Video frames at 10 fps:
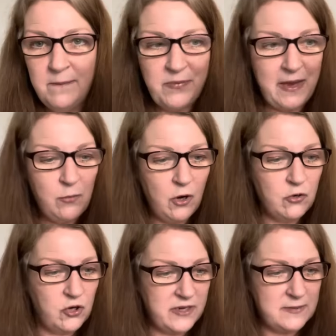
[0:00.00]
He were on
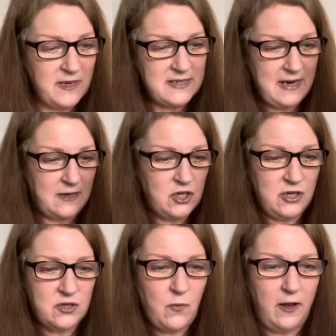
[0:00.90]
Christmas section
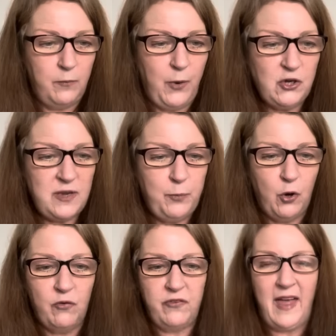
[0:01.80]
as well, Body
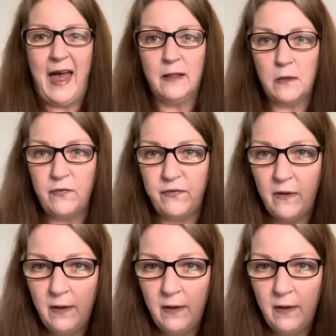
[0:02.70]
Puff, Elf.